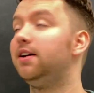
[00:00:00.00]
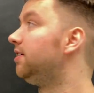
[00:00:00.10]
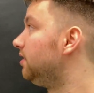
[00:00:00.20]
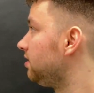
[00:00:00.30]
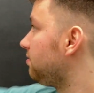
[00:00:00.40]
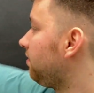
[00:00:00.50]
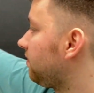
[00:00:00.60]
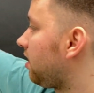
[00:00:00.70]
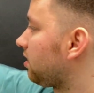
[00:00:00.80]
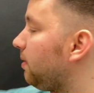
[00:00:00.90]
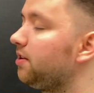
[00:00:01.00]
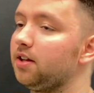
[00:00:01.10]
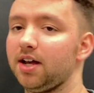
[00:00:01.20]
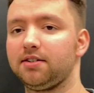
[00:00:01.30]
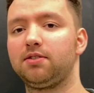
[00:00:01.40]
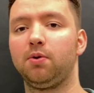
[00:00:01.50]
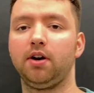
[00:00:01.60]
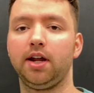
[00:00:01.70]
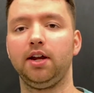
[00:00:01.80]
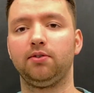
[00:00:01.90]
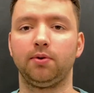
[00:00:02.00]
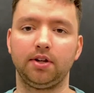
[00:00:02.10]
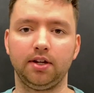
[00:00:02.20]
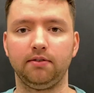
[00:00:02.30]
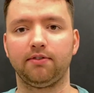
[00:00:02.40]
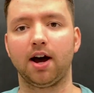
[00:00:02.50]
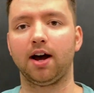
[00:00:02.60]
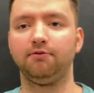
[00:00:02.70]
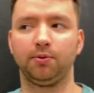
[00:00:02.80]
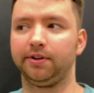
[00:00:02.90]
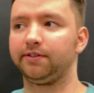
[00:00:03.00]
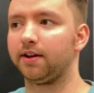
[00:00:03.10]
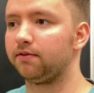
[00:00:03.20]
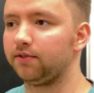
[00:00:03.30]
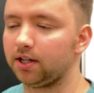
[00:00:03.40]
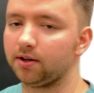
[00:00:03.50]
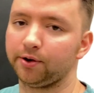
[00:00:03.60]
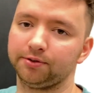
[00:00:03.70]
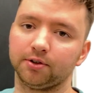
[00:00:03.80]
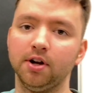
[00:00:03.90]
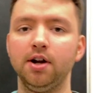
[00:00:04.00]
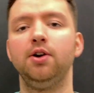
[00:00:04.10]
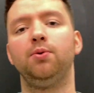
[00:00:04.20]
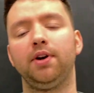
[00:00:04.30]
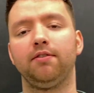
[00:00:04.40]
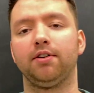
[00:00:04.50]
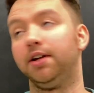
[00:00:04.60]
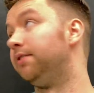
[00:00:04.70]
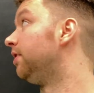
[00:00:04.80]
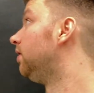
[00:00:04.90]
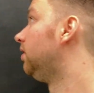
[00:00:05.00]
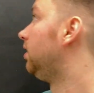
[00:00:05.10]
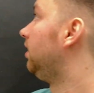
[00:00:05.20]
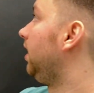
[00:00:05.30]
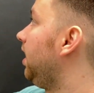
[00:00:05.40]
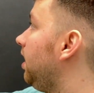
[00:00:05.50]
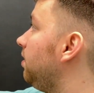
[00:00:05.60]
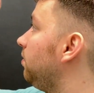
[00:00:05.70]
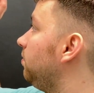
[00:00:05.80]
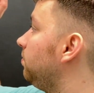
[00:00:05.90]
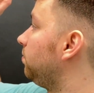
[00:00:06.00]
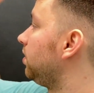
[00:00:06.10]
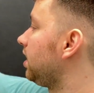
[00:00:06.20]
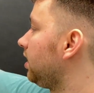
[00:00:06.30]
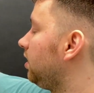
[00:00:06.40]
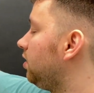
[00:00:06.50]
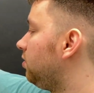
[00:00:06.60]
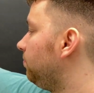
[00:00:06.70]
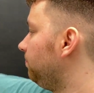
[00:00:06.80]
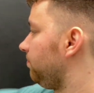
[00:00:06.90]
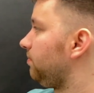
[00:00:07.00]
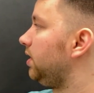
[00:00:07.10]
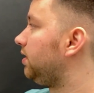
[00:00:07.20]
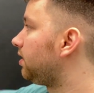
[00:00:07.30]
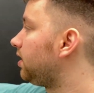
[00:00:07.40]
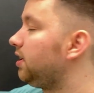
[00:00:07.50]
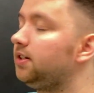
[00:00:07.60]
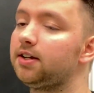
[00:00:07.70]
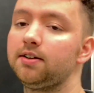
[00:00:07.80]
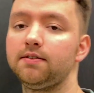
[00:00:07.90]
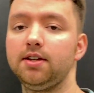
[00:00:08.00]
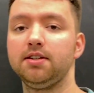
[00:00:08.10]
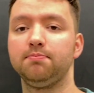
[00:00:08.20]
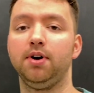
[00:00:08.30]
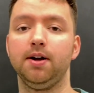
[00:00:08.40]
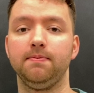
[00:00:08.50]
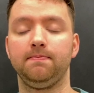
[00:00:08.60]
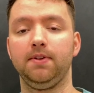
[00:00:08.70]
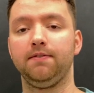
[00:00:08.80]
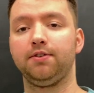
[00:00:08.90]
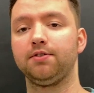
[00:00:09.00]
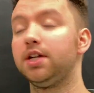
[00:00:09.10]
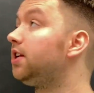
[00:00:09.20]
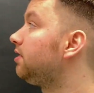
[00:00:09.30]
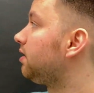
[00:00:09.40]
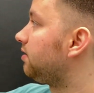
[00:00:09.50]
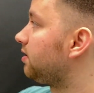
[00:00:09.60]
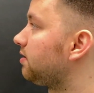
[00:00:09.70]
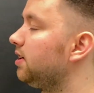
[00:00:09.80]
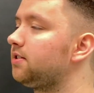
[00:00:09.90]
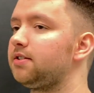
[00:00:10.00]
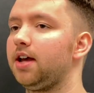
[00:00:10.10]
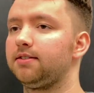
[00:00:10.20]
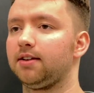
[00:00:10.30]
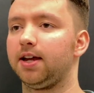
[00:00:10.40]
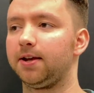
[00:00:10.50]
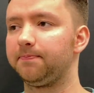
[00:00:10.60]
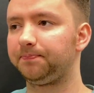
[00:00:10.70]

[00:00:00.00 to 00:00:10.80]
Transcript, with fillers: this is what we've talked about in the last 20, 25, 27 videos, or whatever it is. And we're not going to go in a ton of detail of these, but if there's anything on this list that's like,